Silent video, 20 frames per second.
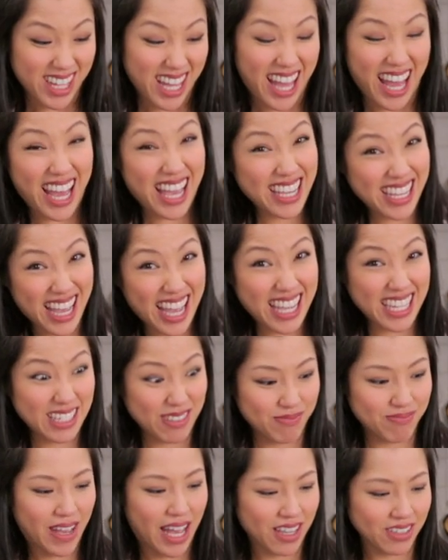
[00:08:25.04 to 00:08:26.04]
I kind
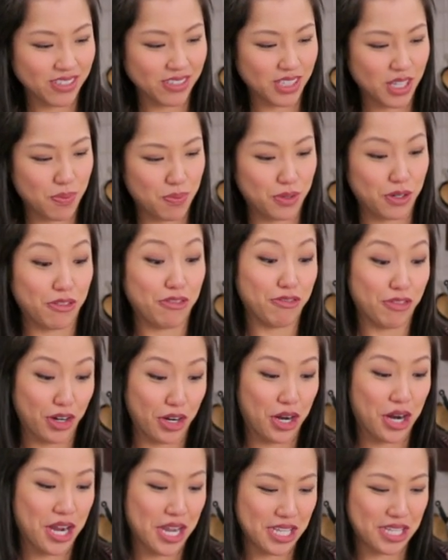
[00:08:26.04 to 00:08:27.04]
of actually
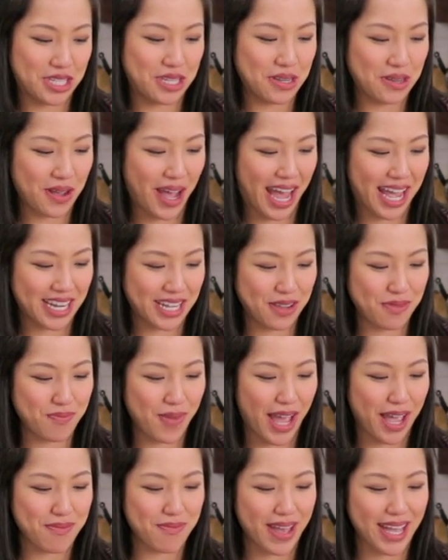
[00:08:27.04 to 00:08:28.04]
prefer it to adding
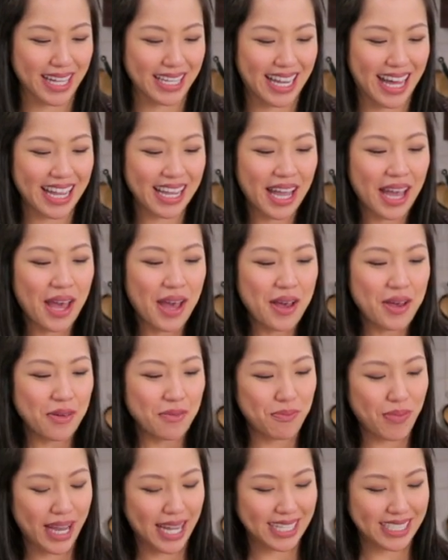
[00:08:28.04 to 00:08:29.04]
bai meng lak,
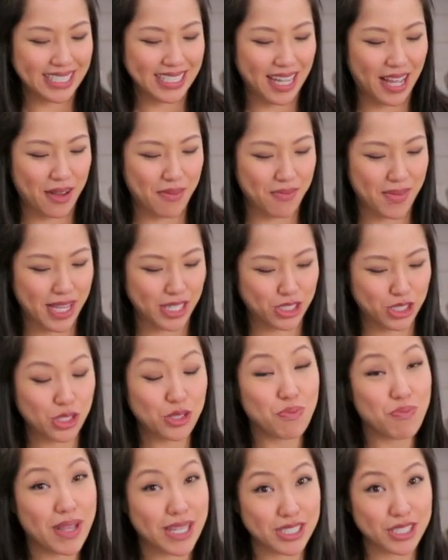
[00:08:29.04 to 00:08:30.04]
but I
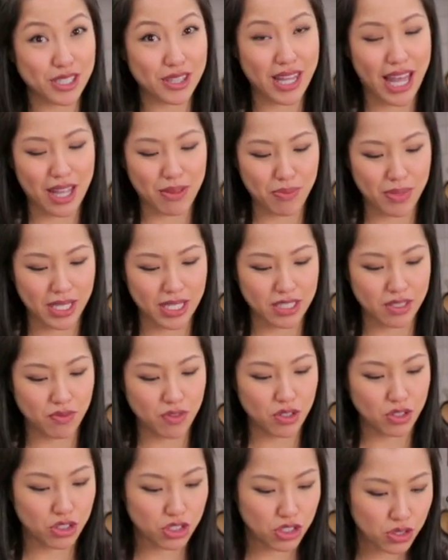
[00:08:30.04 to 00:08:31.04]
should mention that because if
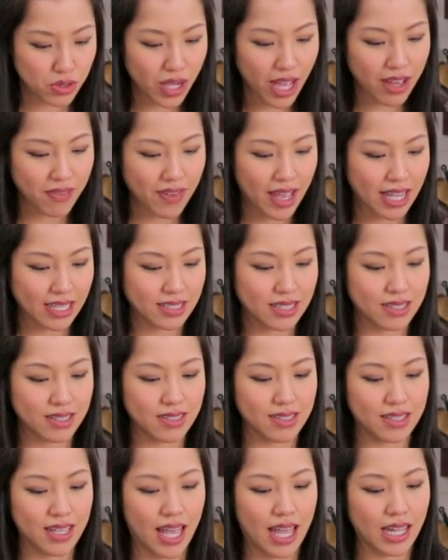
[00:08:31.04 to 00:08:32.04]
you do have access
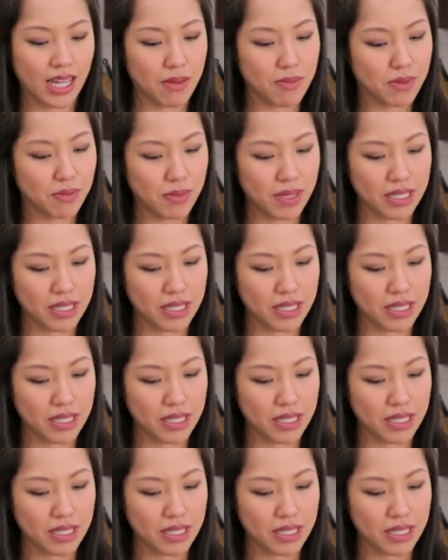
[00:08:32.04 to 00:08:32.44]
to Thai lemon